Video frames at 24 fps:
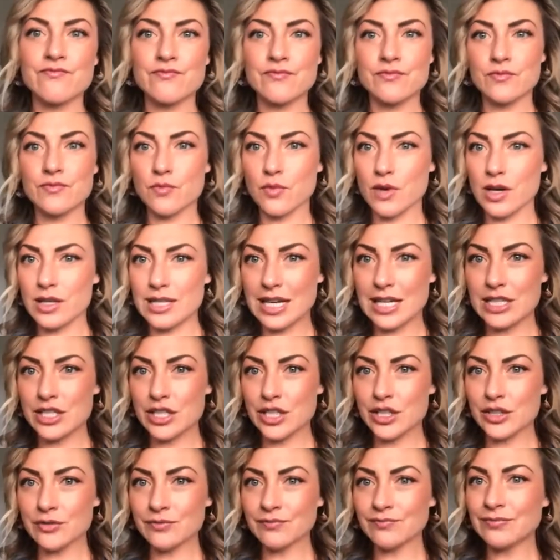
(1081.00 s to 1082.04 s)
What'd they do?
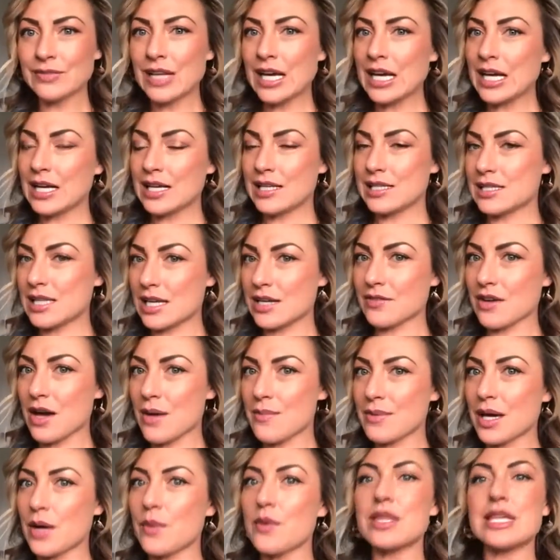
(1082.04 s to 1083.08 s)
Instead of coming
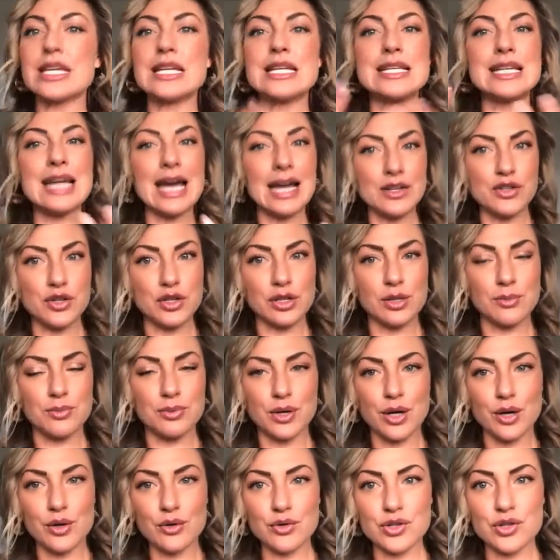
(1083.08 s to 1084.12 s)
out with a natural
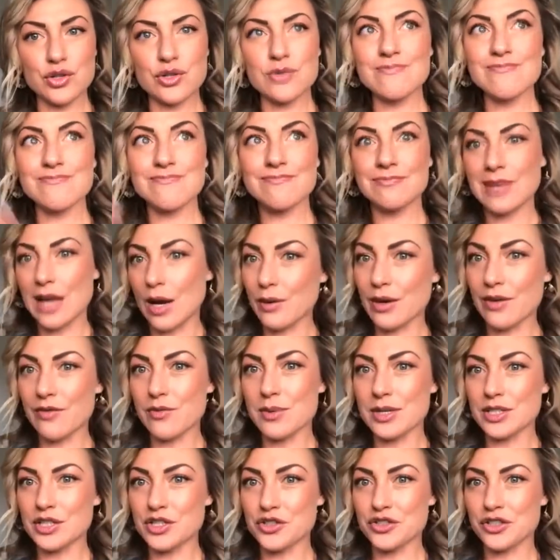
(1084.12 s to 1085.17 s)
approach, now we have a
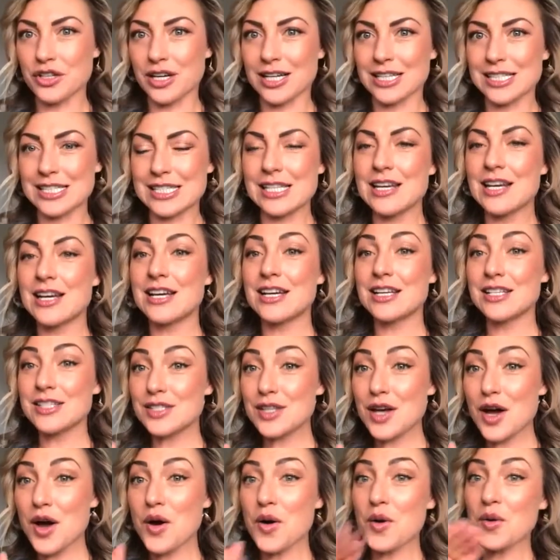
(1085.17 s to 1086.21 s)
bunch of drugs.
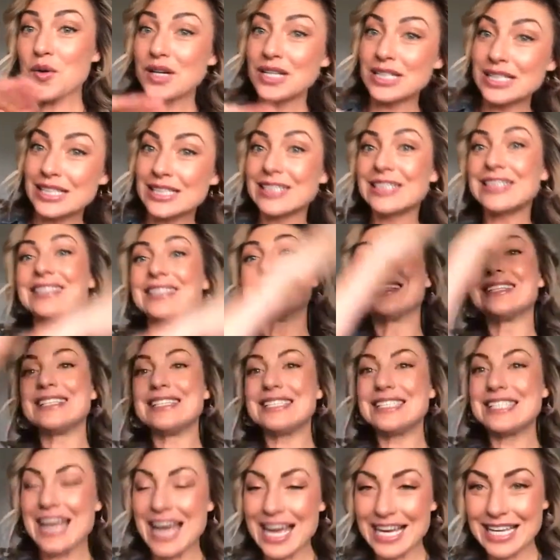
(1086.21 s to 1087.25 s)
So
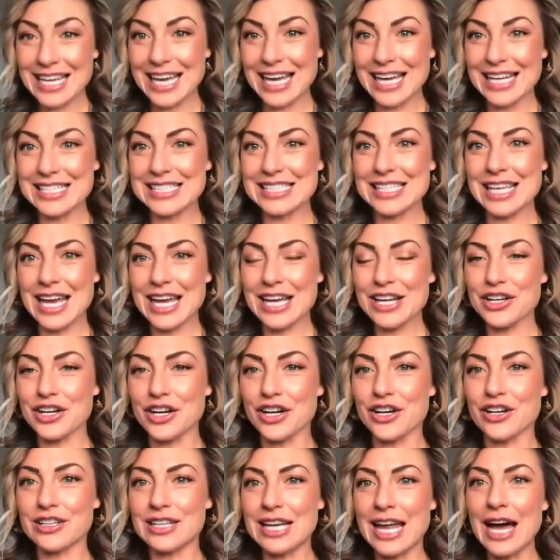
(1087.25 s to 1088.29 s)
decades later,
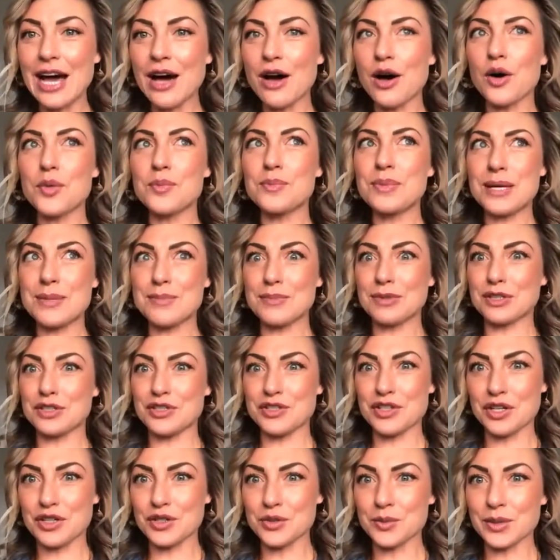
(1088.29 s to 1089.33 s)
now people are
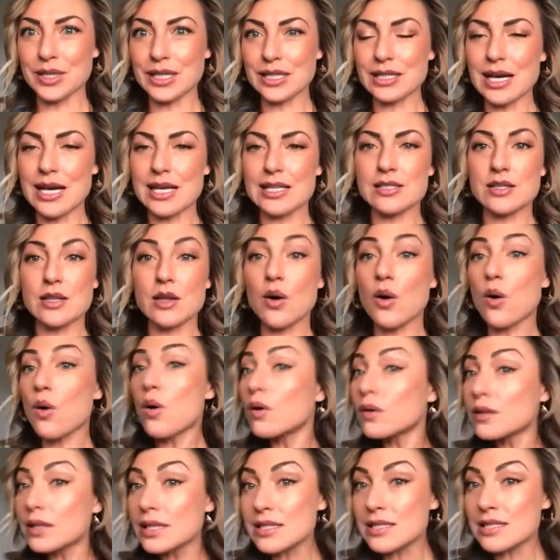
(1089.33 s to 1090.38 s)
starting to realize the
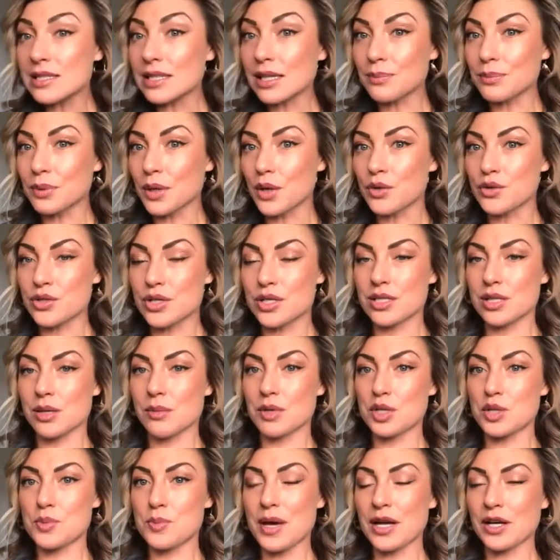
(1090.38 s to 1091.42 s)
holistic approach is so much
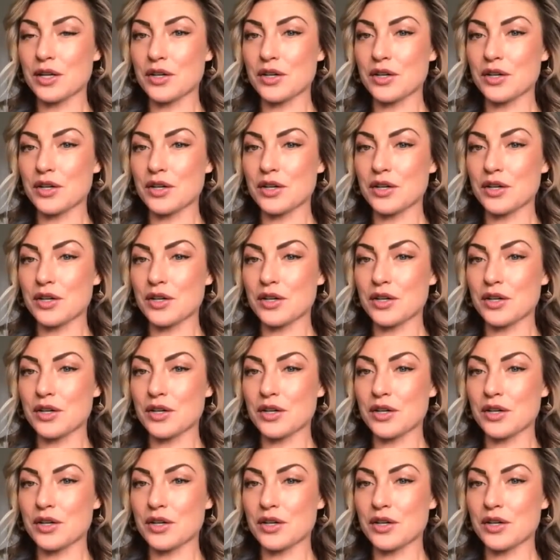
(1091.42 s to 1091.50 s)
better.